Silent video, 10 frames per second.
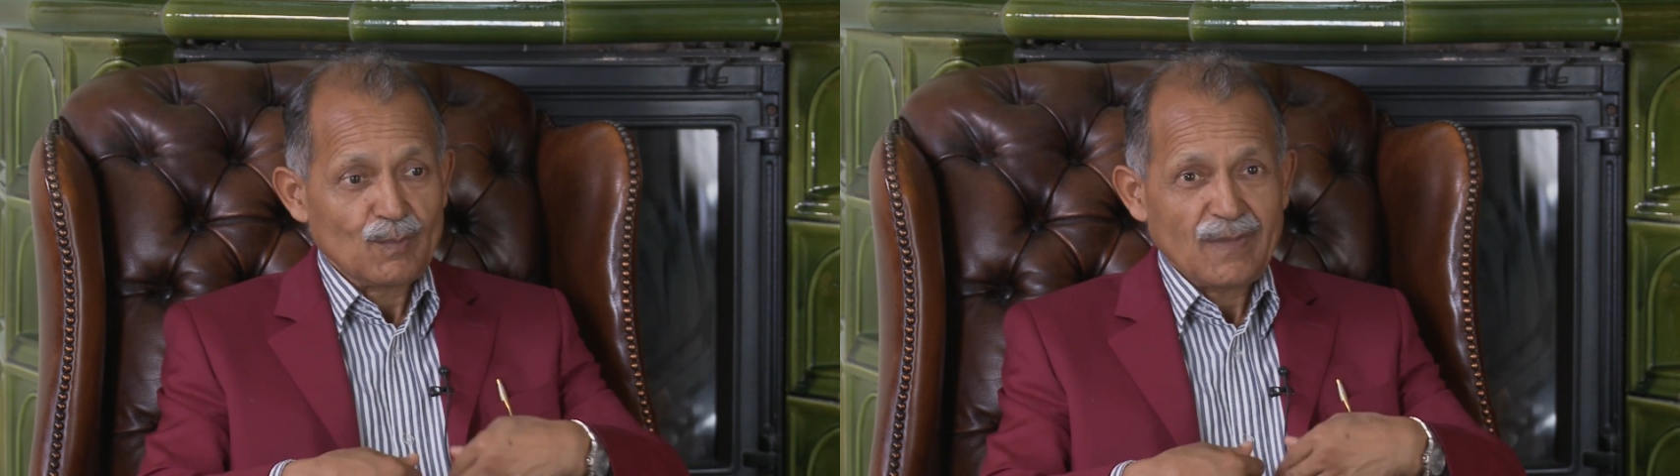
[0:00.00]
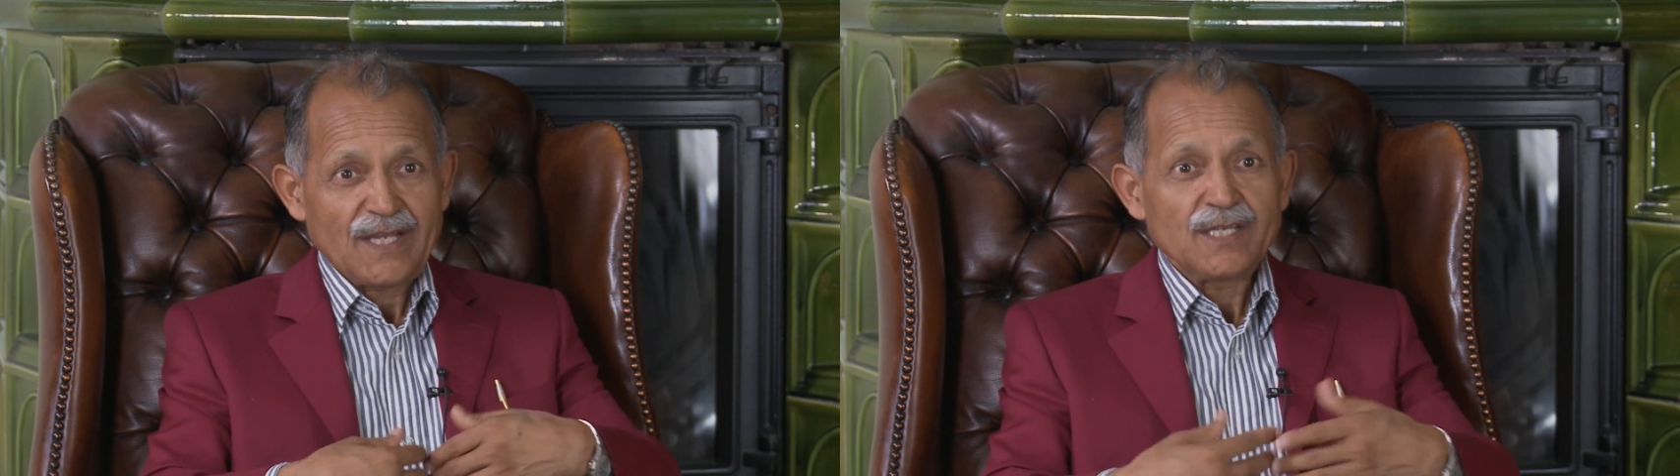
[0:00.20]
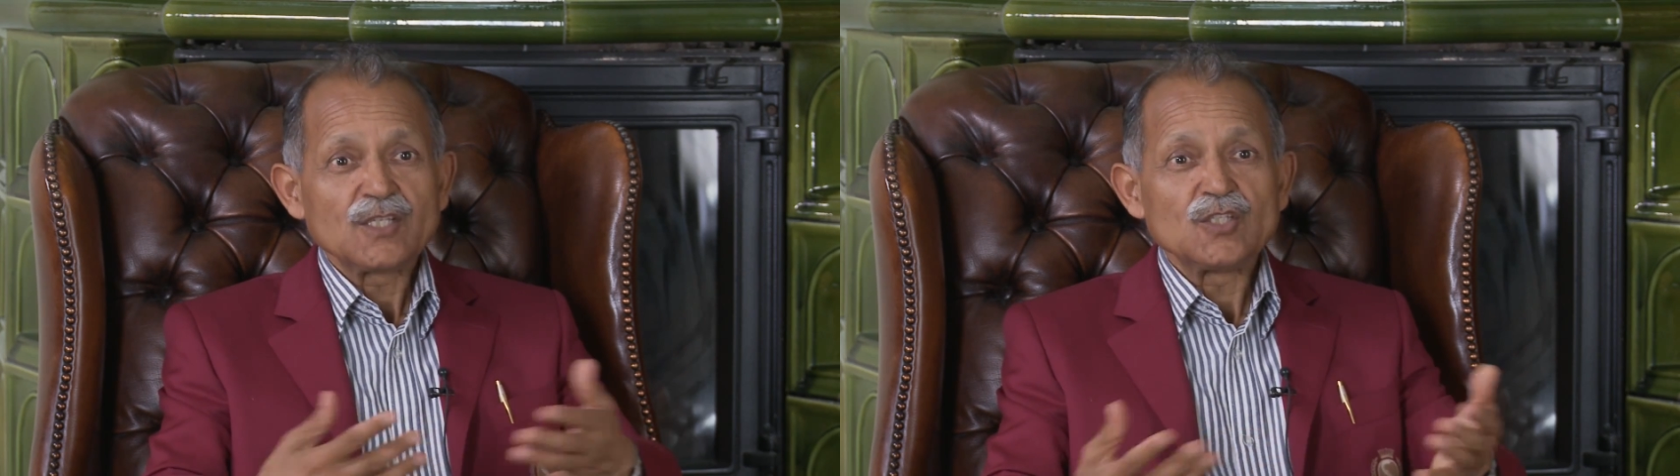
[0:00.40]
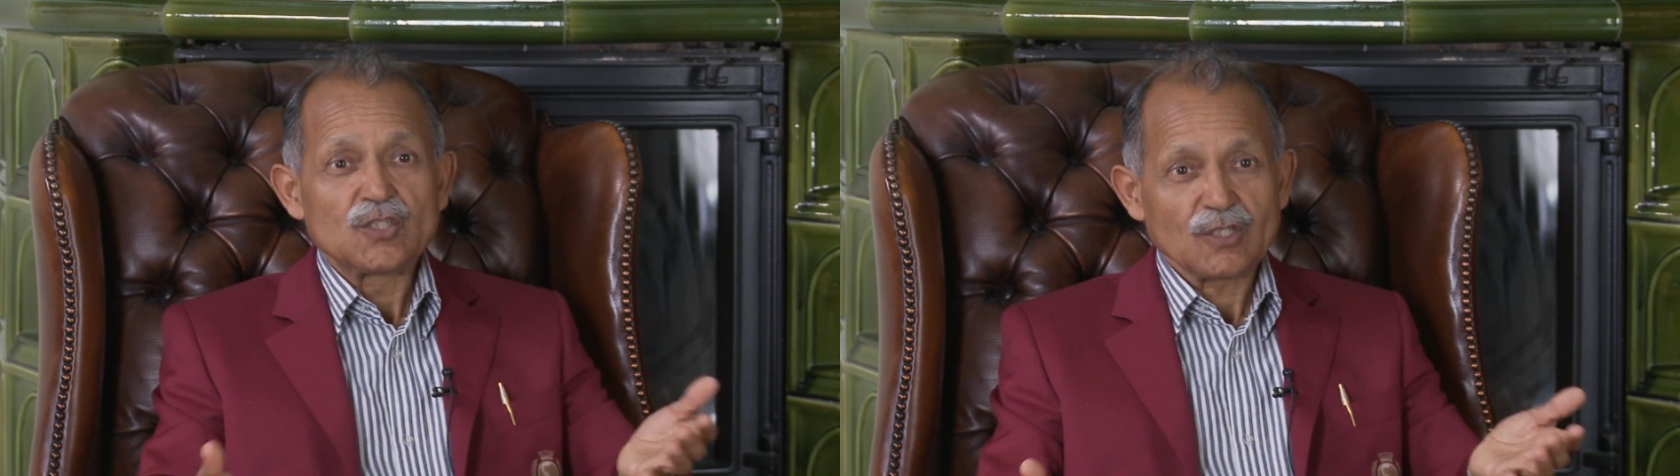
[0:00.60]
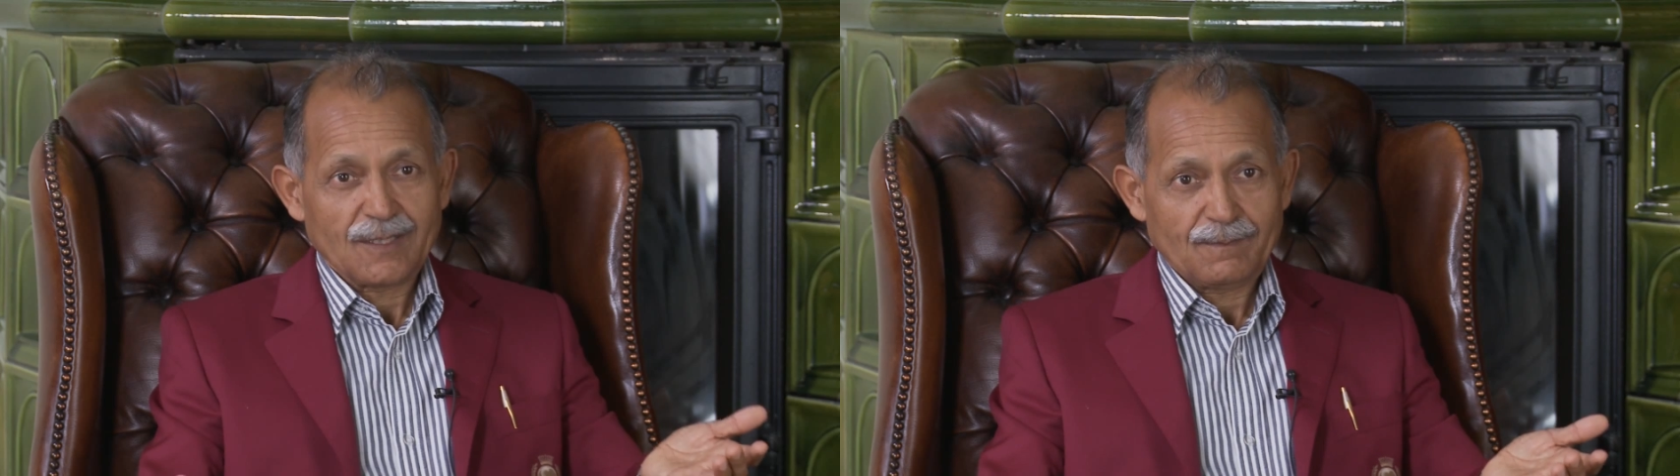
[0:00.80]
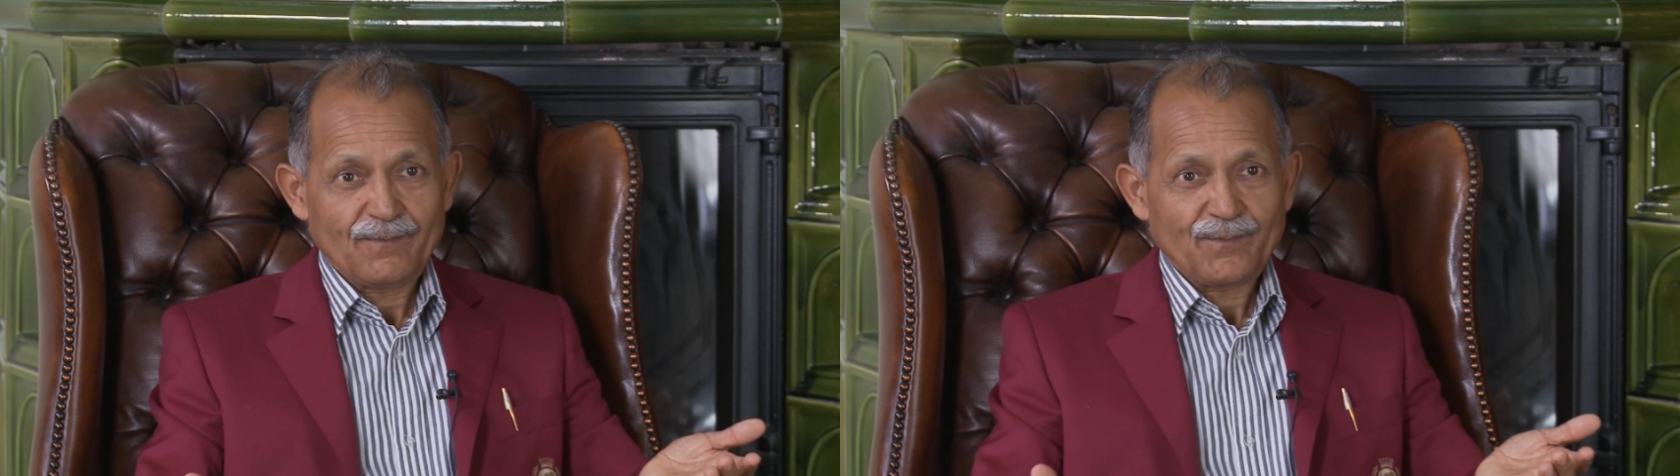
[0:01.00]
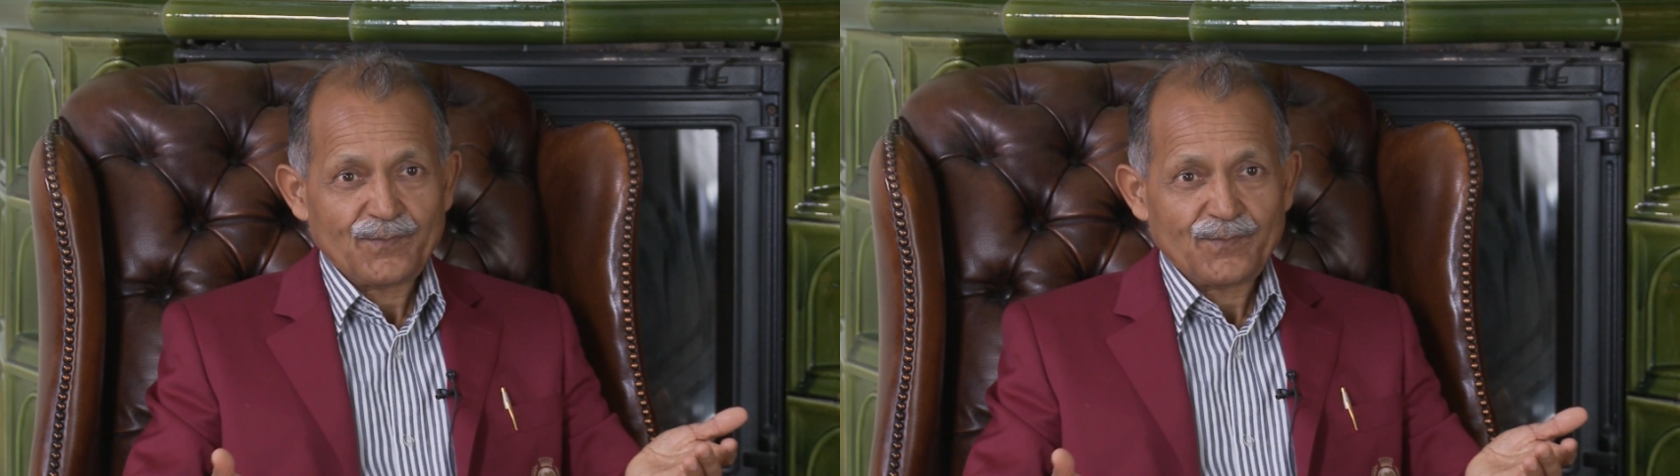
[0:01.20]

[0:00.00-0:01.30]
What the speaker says: my job.